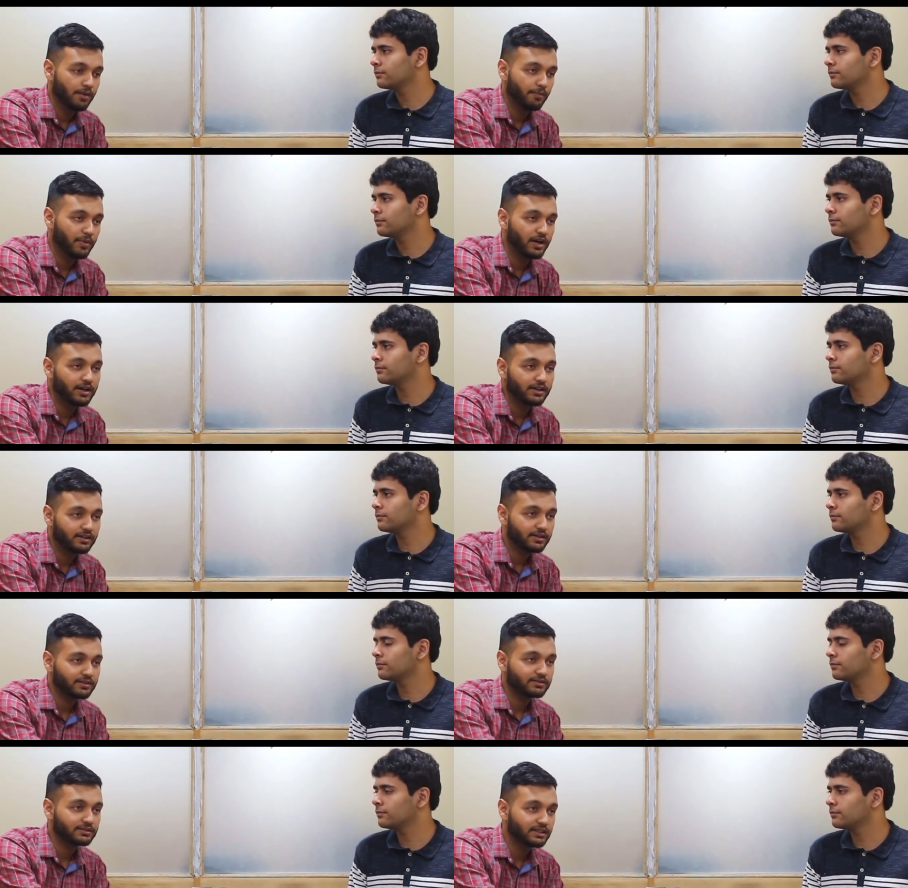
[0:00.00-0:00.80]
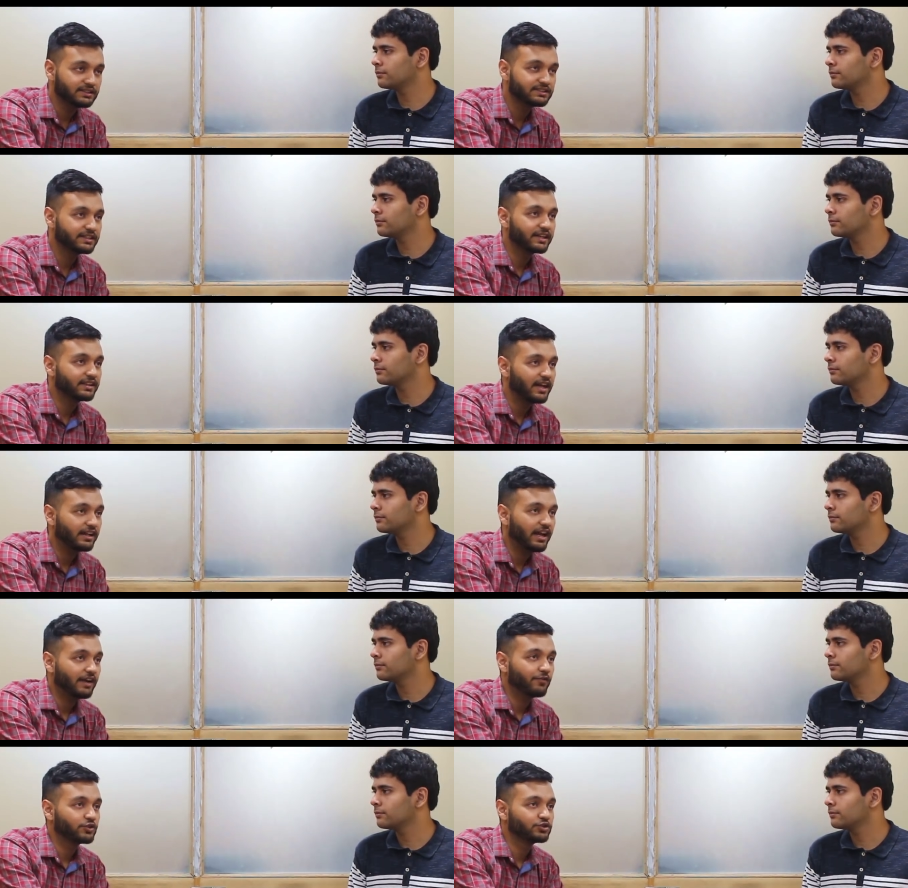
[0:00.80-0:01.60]
Speaker 1: But considering that
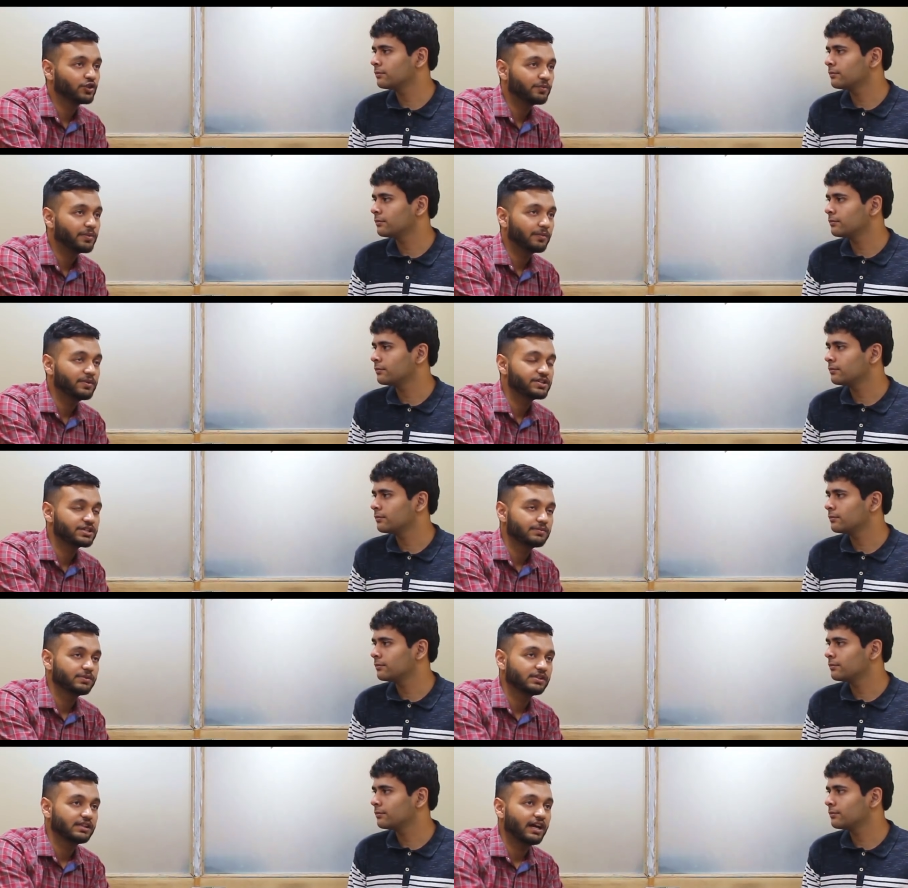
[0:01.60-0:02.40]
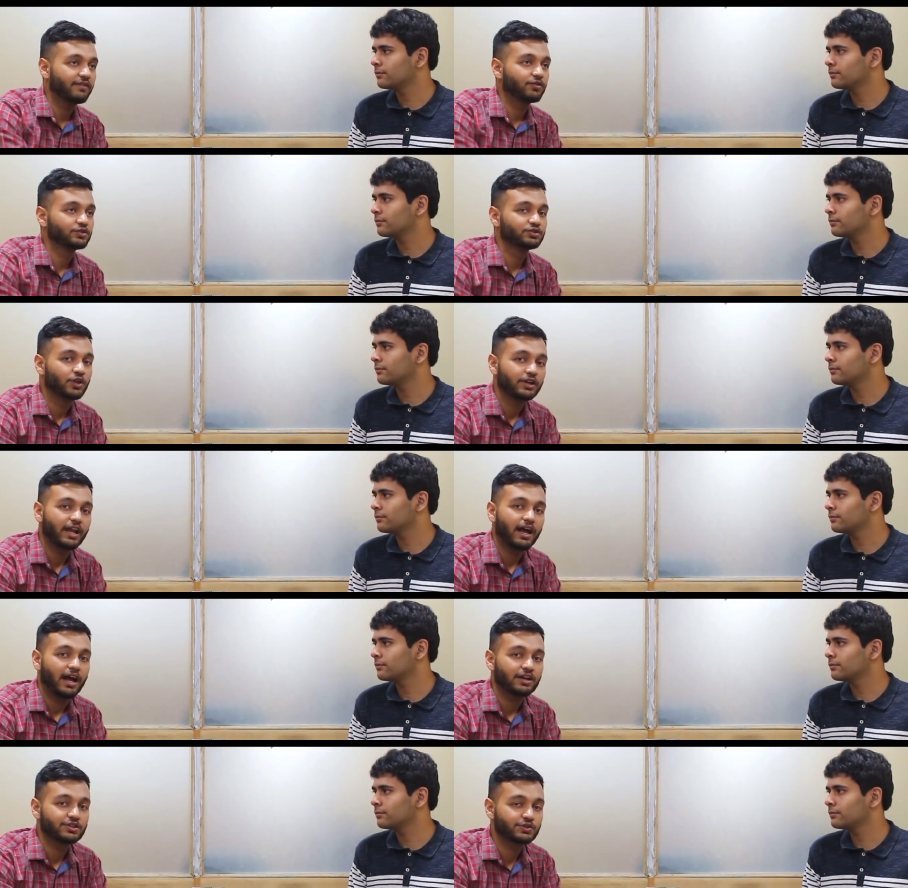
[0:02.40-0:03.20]
that was not publishable, that was not
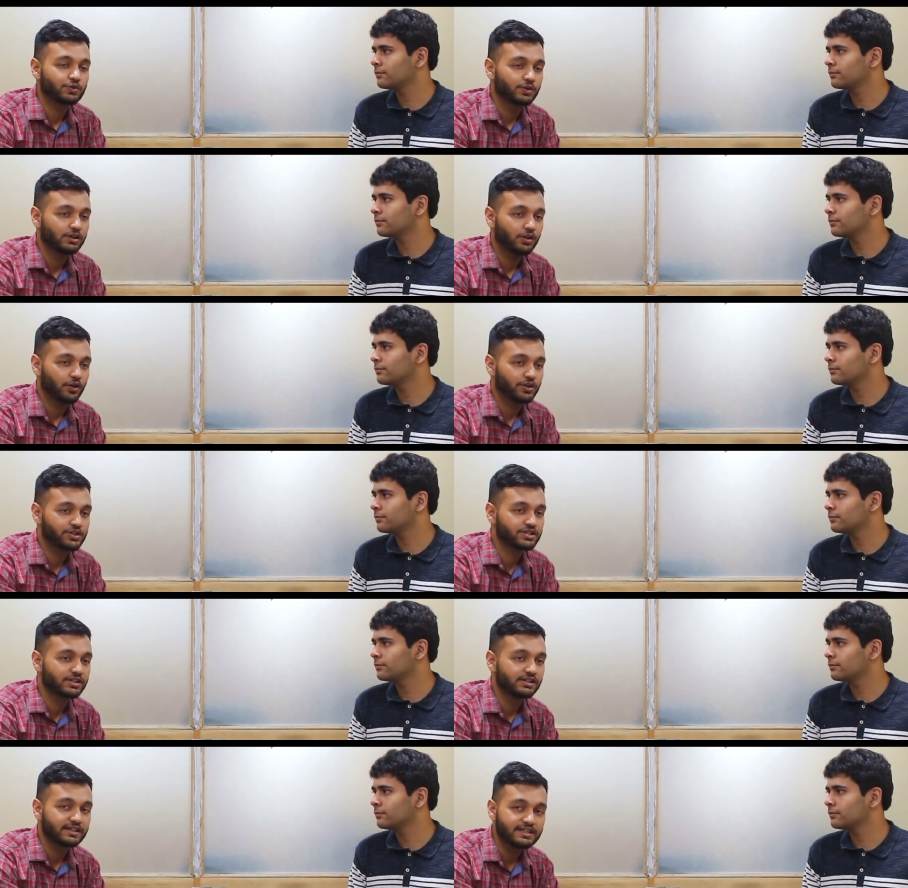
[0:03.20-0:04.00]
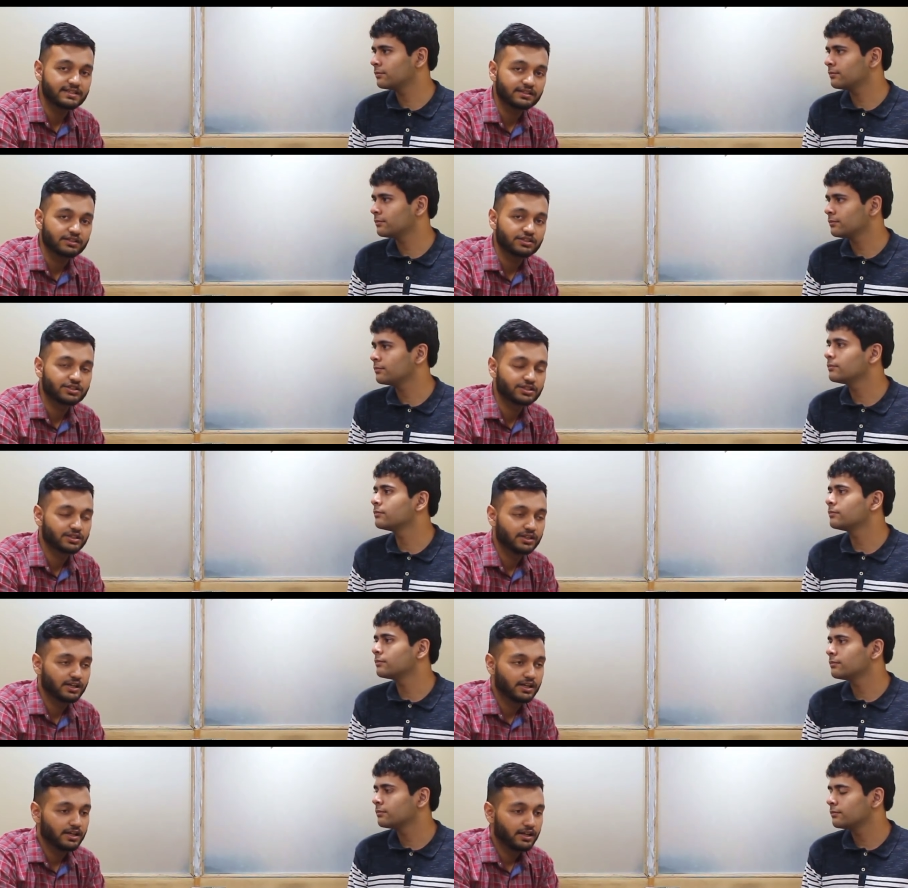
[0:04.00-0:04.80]
actual original research,
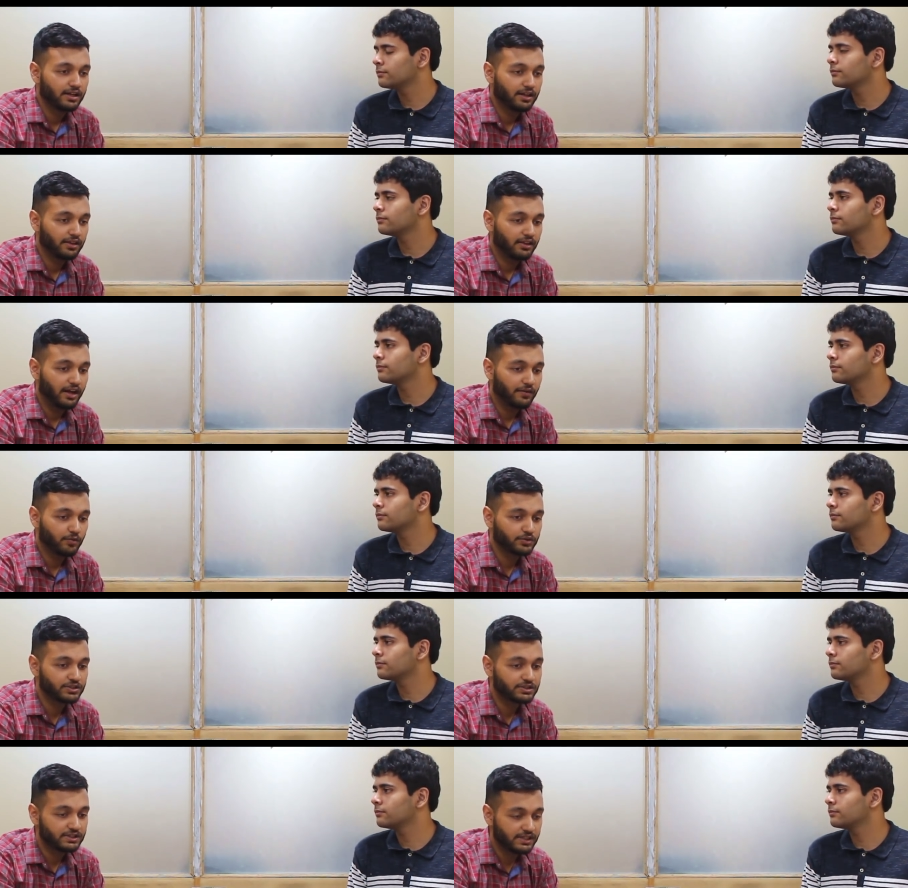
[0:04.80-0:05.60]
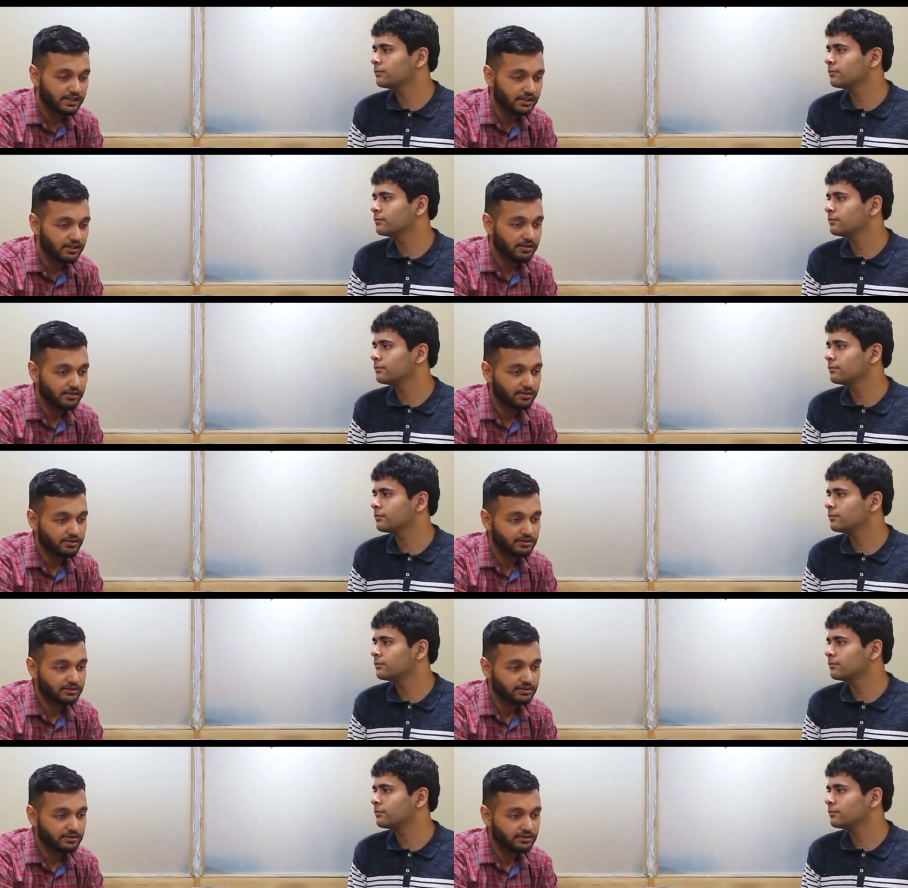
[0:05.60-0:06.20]
that was still